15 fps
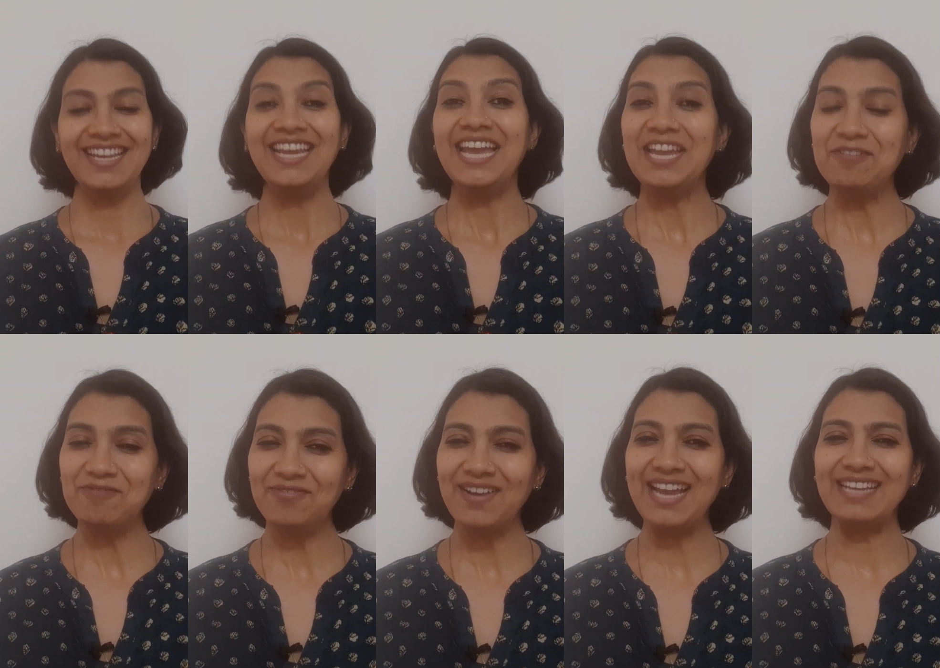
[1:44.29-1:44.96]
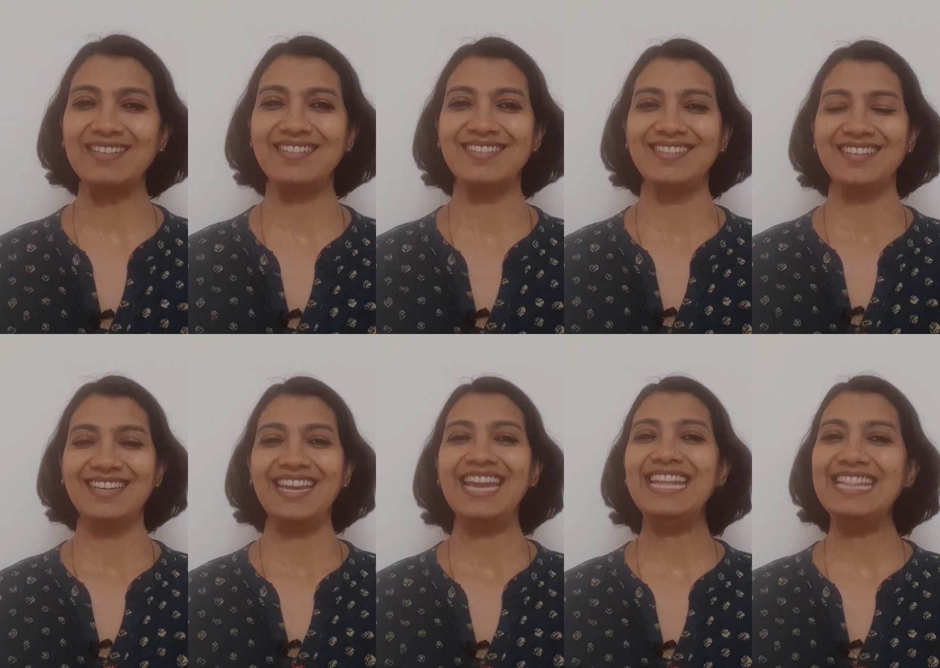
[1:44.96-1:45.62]
In fact,
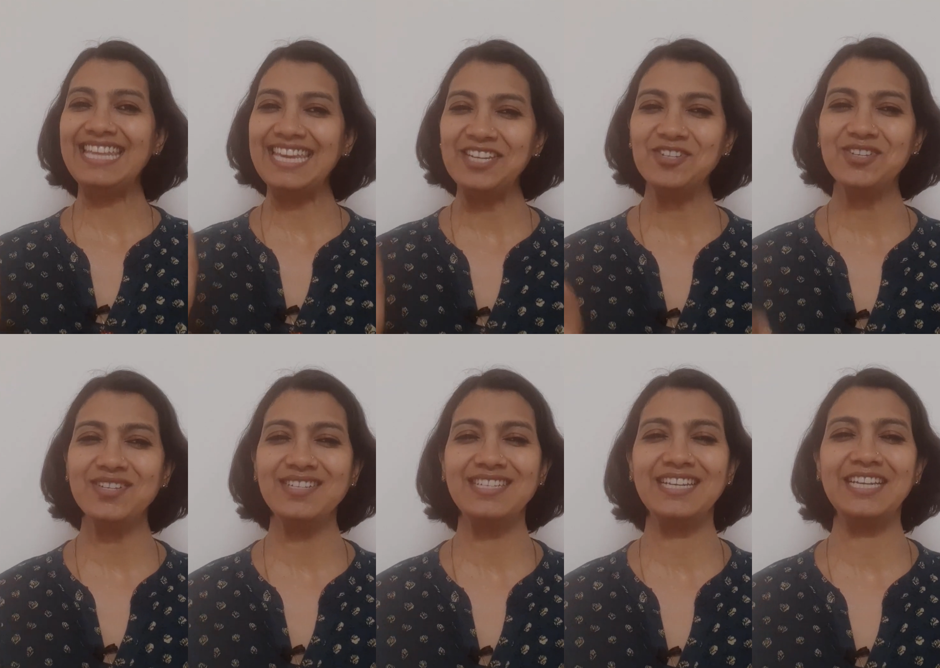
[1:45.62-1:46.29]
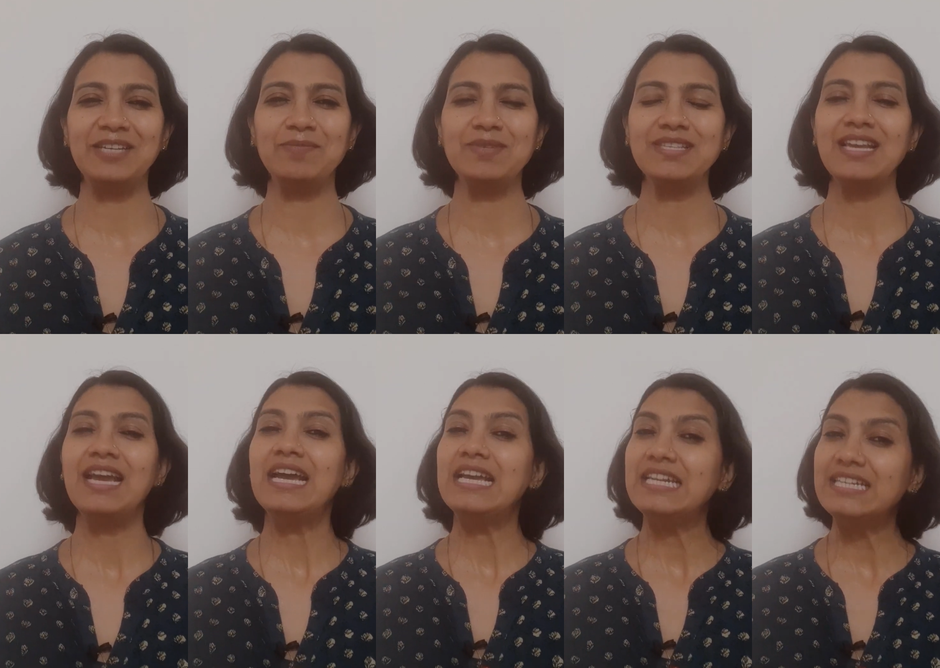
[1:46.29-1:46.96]
in the ancient times,
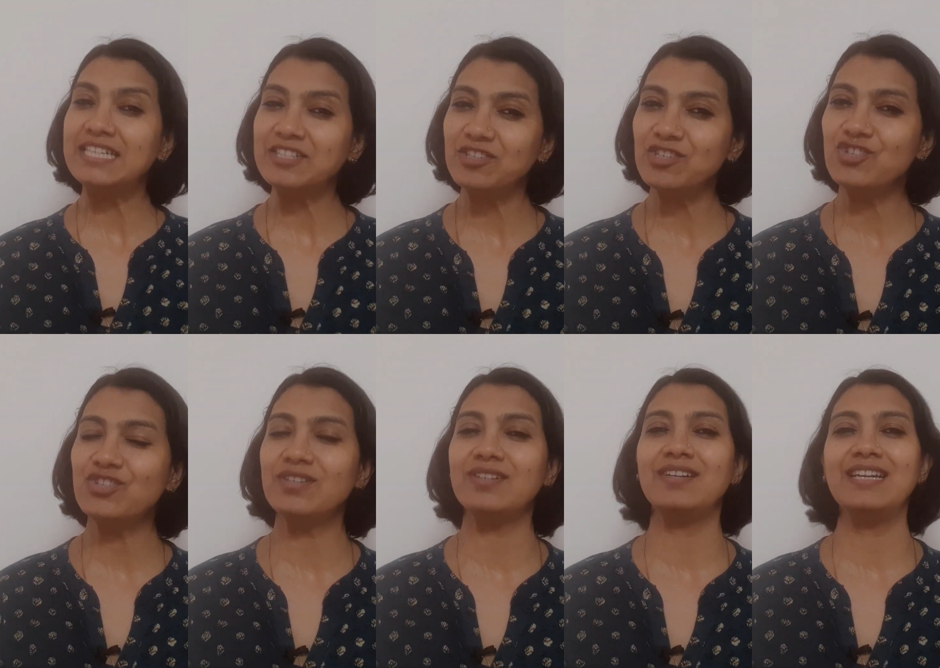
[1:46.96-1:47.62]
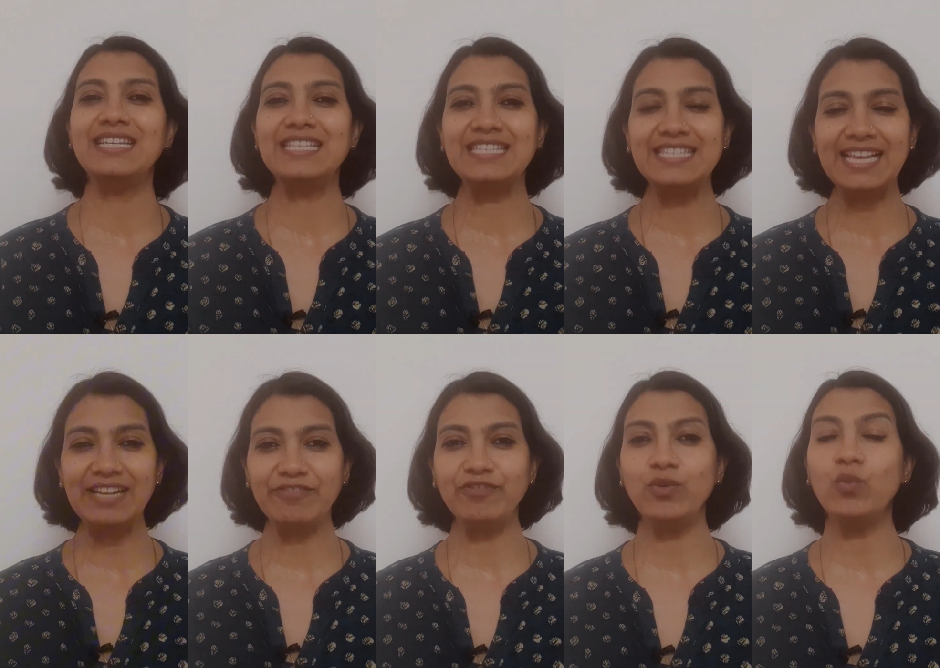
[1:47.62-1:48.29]
literature
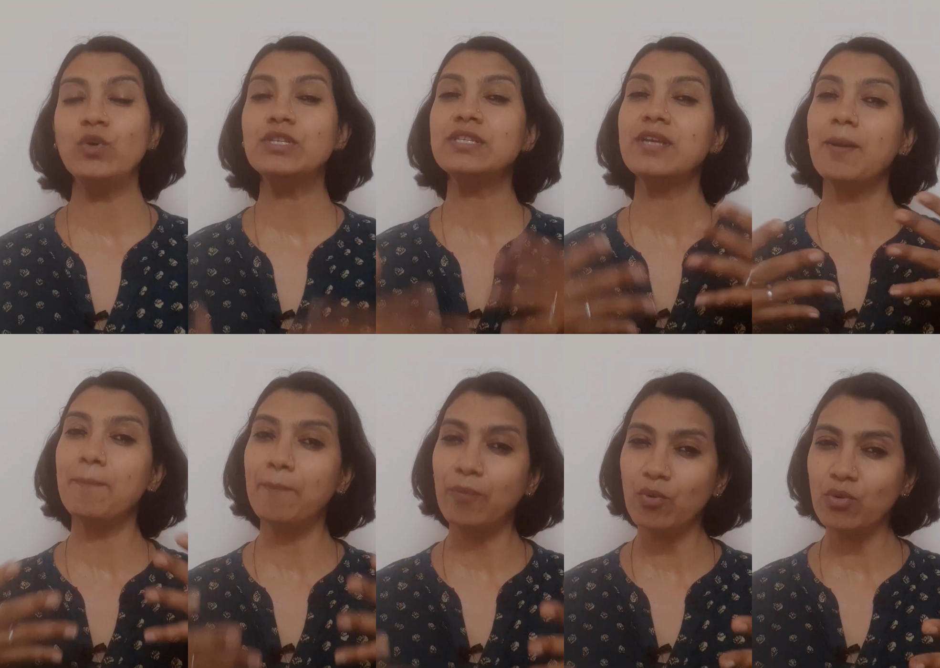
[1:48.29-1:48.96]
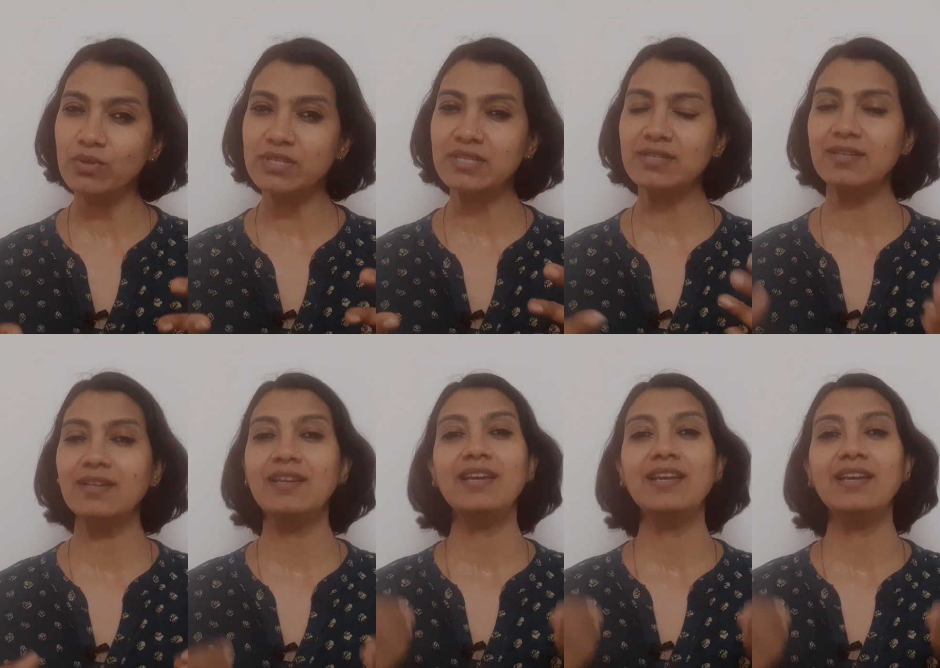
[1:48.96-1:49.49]
itself was composed,